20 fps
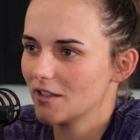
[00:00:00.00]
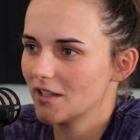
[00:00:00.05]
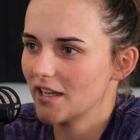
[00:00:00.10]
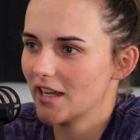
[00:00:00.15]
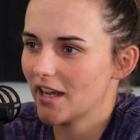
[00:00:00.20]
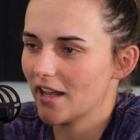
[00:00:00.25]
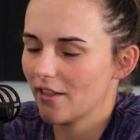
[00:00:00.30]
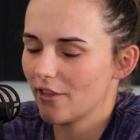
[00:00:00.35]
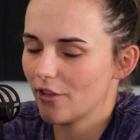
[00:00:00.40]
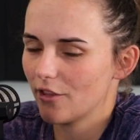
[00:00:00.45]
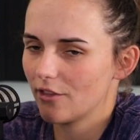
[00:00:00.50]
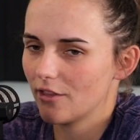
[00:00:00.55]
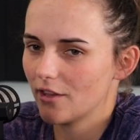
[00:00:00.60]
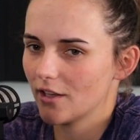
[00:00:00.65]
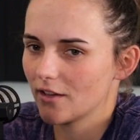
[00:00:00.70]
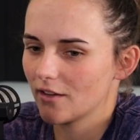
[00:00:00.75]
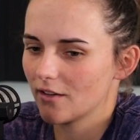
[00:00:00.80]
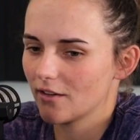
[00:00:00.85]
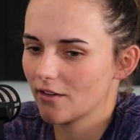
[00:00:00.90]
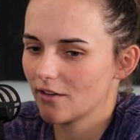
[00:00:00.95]
Yeah, it's a
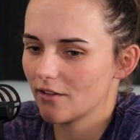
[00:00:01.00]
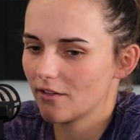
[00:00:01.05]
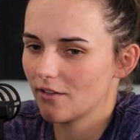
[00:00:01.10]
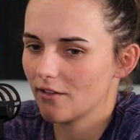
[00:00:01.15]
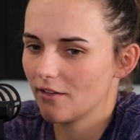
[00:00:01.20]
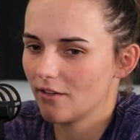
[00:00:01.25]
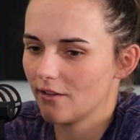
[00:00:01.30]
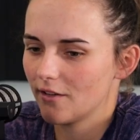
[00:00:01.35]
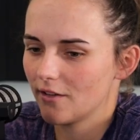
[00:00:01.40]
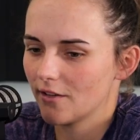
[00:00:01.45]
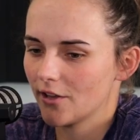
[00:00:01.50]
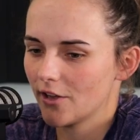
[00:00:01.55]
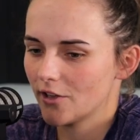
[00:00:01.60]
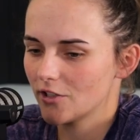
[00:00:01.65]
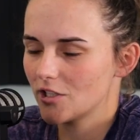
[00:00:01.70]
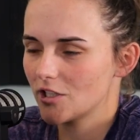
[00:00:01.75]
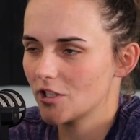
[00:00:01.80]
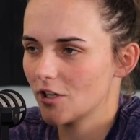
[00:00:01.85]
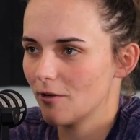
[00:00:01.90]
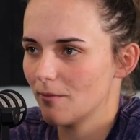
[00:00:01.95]
long time.
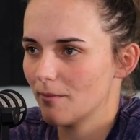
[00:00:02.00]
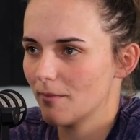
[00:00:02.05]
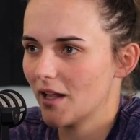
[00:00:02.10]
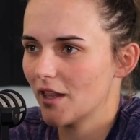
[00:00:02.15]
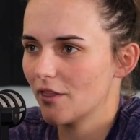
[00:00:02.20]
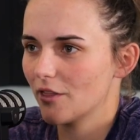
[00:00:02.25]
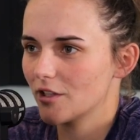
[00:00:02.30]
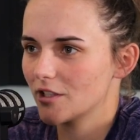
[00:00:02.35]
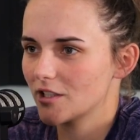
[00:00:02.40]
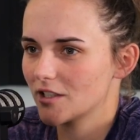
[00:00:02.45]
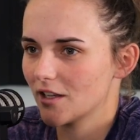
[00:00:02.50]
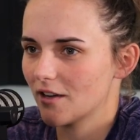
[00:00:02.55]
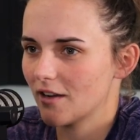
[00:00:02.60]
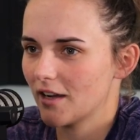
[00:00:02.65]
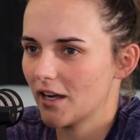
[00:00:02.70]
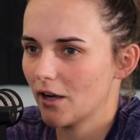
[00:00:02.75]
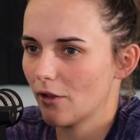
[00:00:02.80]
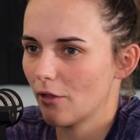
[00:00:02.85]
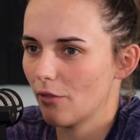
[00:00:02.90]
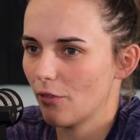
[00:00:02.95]
Those 2 months,
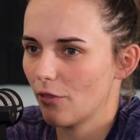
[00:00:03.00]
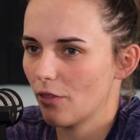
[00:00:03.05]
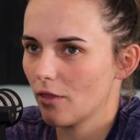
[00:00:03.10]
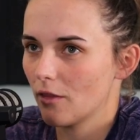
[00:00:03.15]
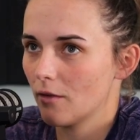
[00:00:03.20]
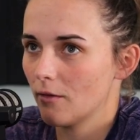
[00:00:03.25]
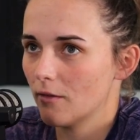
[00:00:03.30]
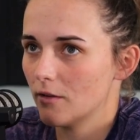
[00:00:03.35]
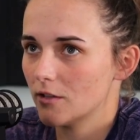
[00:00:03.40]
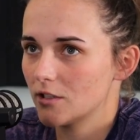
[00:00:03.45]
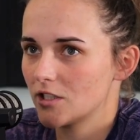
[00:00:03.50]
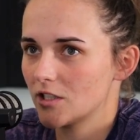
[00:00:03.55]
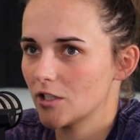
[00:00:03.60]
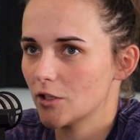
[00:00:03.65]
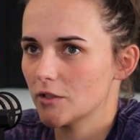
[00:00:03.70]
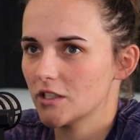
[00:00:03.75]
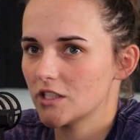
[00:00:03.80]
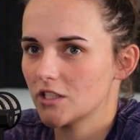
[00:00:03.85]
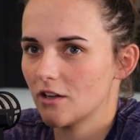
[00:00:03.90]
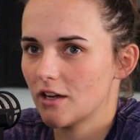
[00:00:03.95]

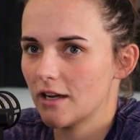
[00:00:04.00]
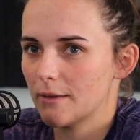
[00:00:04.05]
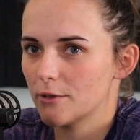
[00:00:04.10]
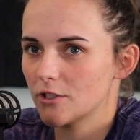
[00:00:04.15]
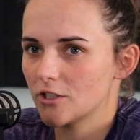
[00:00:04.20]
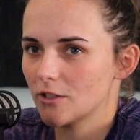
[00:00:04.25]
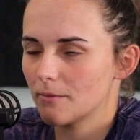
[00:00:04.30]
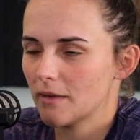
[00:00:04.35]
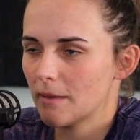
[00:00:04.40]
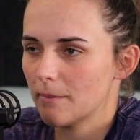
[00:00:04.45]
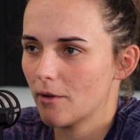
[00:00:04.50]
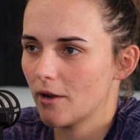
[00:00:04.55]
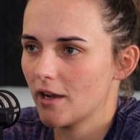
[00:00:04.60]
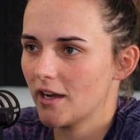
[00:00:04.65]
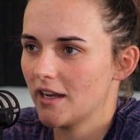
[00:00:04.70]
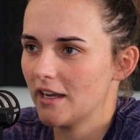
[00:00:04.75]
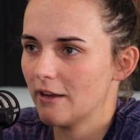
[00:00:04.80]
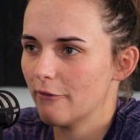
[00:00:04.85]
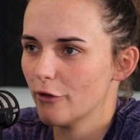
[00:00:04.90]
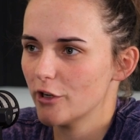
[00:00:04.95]
suicide was on my
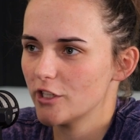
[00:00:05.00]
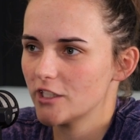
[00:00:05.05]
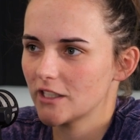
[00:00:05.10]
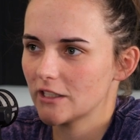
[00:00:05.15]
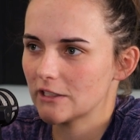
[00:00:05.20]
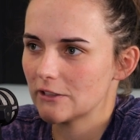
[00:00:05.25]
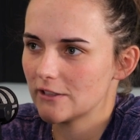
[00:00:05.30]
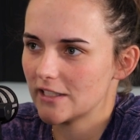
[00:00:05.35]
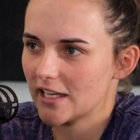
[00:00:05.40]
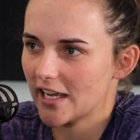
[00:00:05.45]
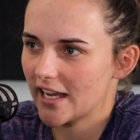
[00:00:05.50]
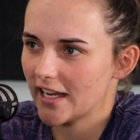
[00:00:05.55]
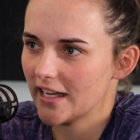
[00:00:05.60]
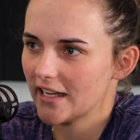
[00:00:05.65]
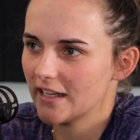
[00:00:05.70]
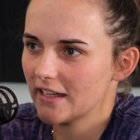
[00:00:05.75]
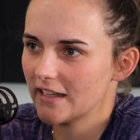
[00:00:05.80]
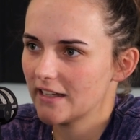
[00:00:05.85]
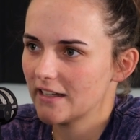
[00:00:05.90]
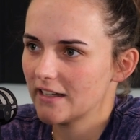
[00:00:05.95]
mind every single
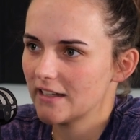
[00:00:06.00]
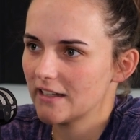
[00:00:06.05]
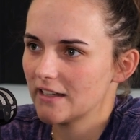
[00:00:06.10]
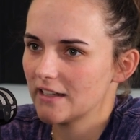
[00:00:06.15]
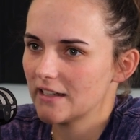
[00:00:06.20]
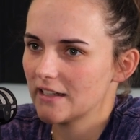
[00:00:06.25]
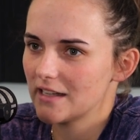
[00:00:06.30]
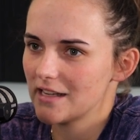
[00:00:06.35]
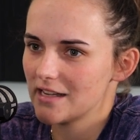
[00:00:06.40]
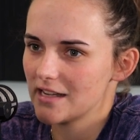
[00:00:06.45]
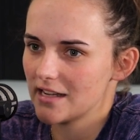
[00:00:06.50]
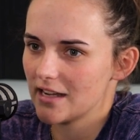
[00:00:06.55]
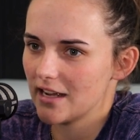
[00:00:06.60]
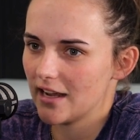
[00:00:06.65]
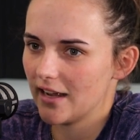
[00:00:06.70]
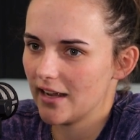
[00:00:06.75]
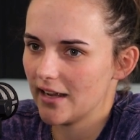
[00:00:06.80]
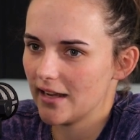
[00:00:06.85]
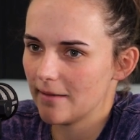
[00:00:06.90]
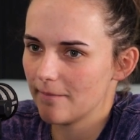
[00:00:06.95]
day.
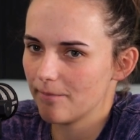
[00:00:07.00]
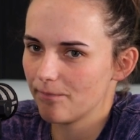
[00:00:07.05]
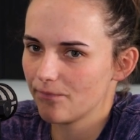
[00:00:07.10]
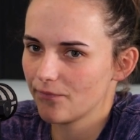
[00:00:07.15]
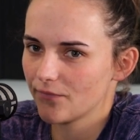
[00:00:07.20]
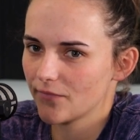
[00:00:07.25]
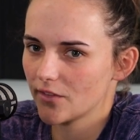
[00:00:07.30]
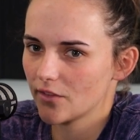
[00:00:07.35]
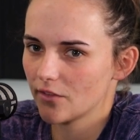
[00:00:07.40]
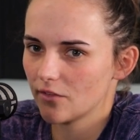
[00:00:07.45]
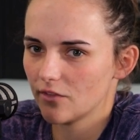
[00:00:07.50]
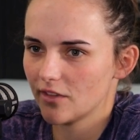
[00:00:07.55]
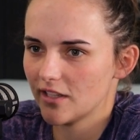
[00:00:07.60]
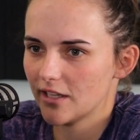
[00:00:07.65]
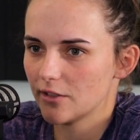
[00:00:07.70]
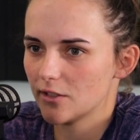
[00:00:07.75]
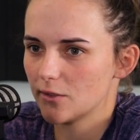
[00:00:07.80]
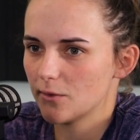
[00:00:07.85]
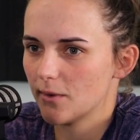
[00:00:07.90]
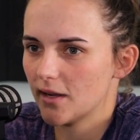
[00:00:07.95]
There
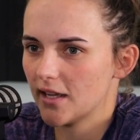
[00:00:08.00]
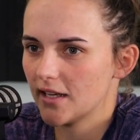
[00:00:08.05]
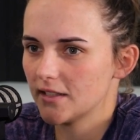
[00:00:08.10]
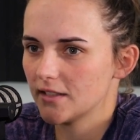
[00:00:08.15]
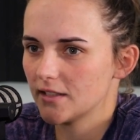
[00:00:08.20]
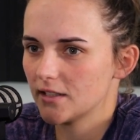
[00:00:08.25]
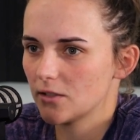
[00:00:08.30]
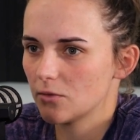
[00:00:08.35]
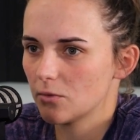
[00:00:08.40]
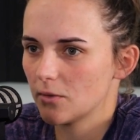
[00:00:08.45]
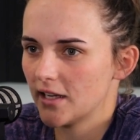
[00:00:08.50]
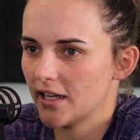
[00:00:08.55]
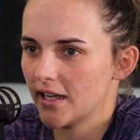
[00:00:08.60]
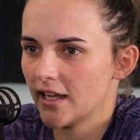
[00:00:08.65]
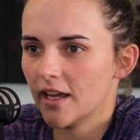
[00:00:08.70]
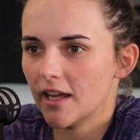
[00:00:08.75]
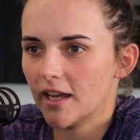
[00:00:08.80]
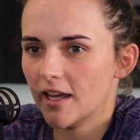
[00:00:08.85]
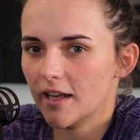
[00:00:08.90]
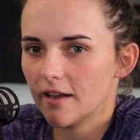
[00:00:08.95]
was once
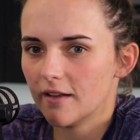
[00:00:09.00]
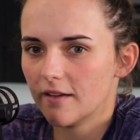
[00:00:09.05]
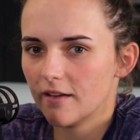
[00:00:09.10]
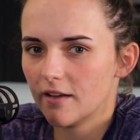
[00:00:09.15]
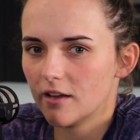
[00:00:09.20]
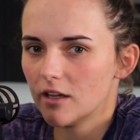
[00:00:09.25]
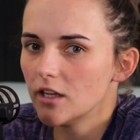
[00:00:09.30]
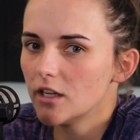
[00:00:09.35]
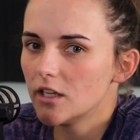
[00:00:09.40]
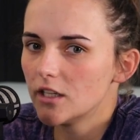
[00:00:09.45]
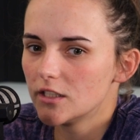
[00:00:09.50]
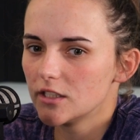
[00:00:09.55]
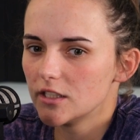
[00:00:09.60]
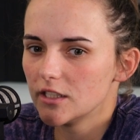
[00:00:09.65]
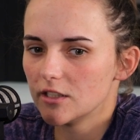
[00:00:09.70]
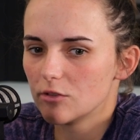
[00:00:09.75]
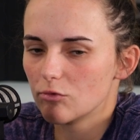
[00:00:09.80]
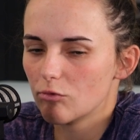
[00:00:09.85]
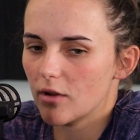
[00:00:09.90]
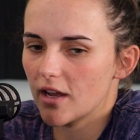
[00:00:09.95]
where
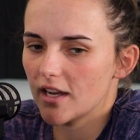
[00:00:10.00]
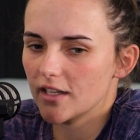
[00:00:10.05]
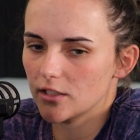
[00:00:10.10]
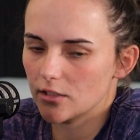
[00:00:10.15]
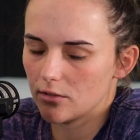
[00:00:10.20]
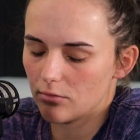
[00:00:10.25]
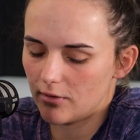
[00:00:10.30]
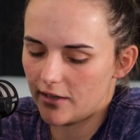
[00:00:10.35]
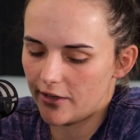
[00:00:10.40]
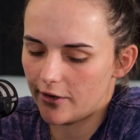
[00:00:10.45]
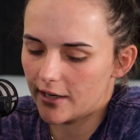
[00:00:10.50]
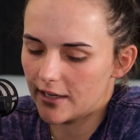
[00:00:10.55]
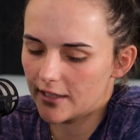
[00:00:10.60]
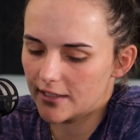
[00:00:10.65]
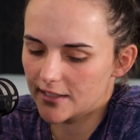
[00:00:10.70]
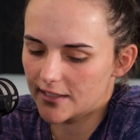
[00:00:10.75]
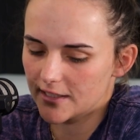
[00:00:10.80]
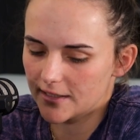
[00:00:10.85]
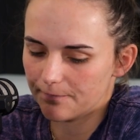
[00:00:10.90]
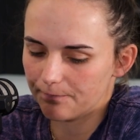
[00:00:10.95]
I
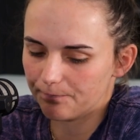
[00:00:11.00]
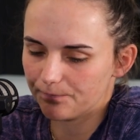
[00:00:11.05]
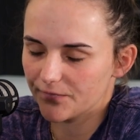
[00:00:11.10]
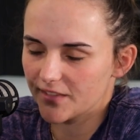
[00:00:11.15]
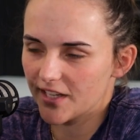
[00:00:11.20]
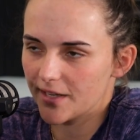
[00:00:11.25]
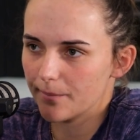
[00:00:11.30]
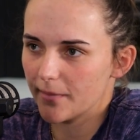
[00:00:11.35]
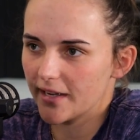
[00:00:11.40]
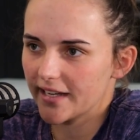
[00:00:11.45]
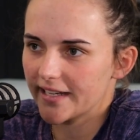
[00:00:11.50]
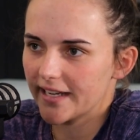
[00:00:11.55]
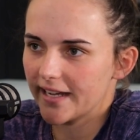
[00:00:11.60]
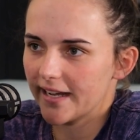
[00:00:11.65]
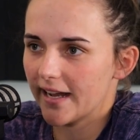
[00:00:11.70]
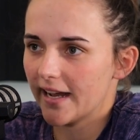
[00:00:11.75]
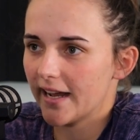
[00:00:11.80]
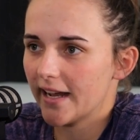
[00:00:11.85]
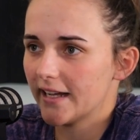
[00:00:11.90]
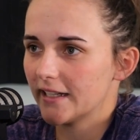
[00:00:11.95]
was in my
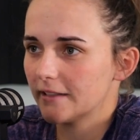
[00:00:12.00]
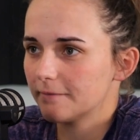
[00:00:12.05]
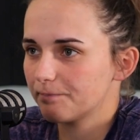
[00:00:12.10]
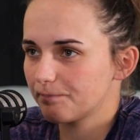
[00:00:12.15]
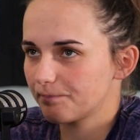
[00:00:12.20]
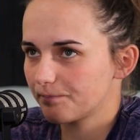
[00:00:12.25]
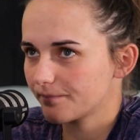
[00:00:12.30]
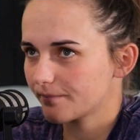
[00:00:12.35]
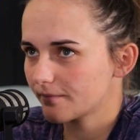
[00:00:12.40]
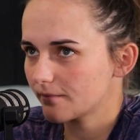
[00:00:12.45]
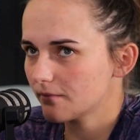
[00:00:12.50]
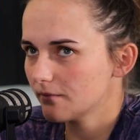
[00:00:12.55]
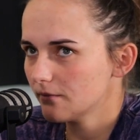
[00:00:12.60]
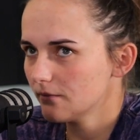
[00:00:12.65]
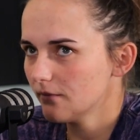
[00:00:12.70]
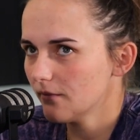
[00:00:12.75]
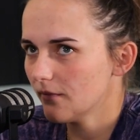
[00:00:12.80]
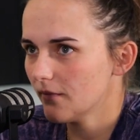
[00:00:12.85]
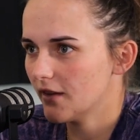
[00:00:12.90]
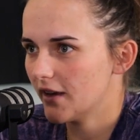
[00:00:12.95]
car,
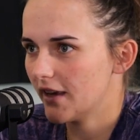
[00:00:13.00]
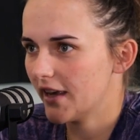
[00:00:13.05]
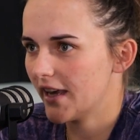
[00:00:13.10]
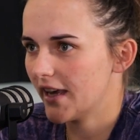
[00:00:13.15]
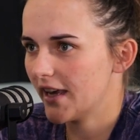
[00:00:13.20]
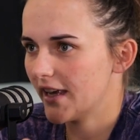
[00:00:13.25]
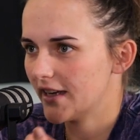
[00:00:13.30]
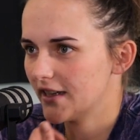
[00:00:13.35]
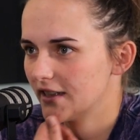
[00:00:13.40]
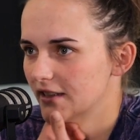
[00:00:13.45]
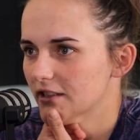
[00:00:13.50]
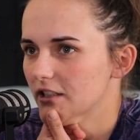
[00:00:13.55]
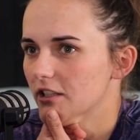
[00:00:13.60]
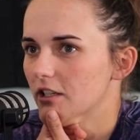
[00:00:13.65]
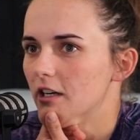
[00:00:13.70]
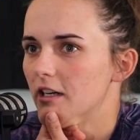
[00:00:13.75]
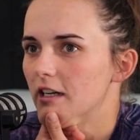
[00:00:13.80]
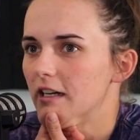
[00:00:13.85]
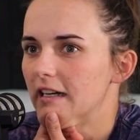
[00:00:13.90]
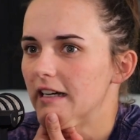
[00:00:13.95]
and
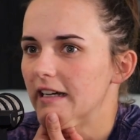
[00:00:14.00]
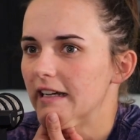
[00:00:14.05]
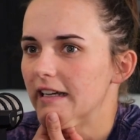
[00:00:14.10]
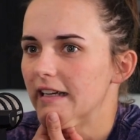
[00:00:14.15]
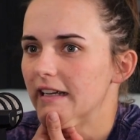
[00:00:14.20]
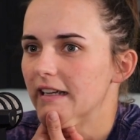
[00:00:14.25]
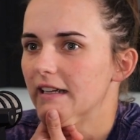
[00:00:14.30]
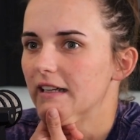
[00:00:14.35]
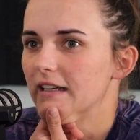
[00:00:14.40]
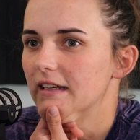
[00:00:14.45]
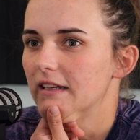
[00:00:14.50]
I